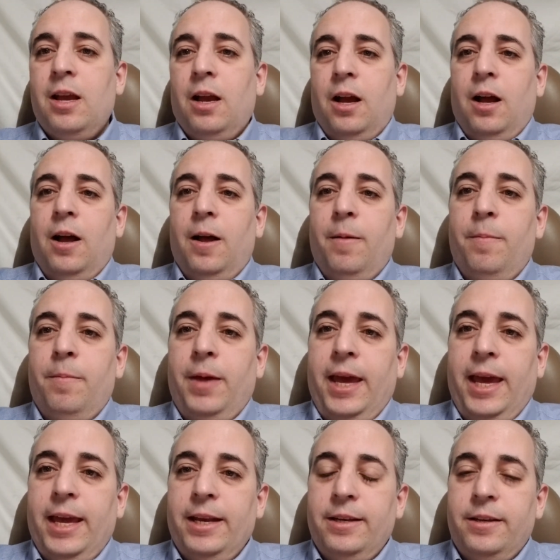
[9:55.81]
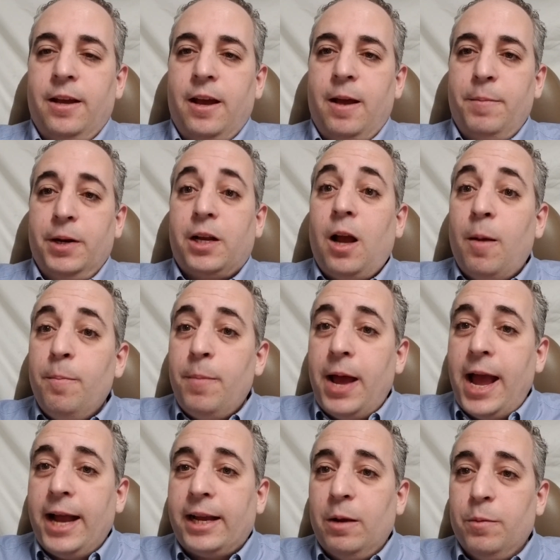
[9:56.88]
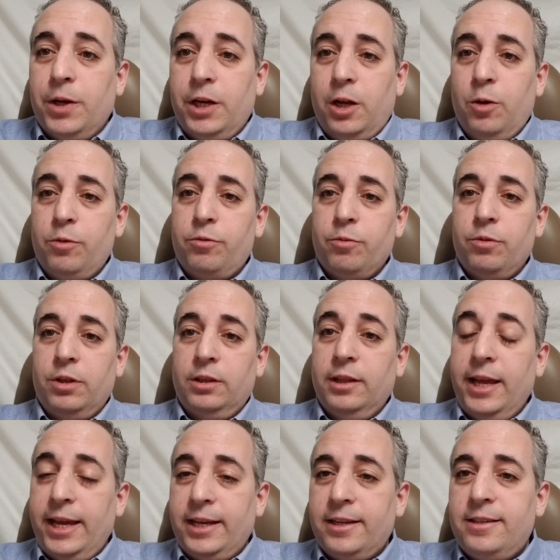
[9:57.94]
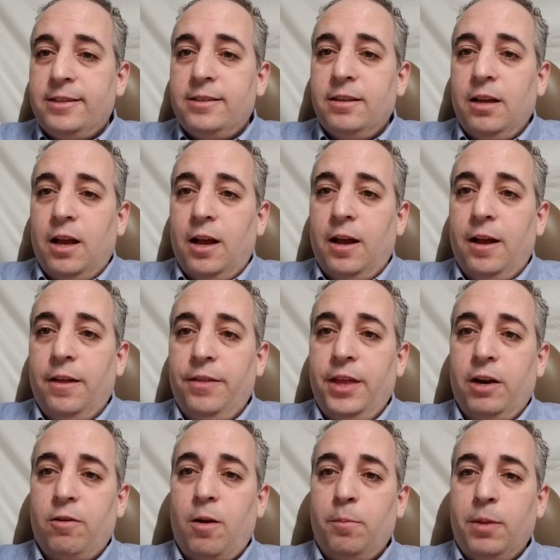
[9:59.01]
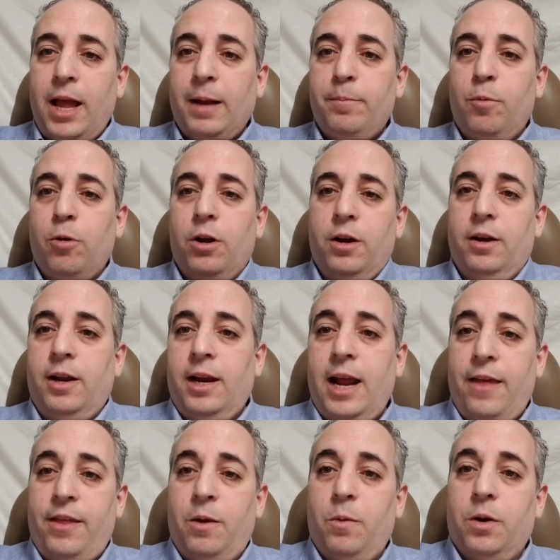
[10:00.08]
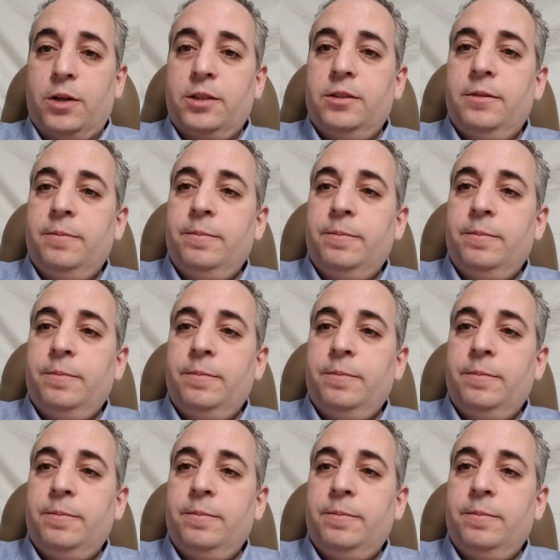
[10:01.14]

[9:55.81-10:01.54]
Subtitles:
I'm going to come back and we're going to go through the links that are on Blackboard and how that works.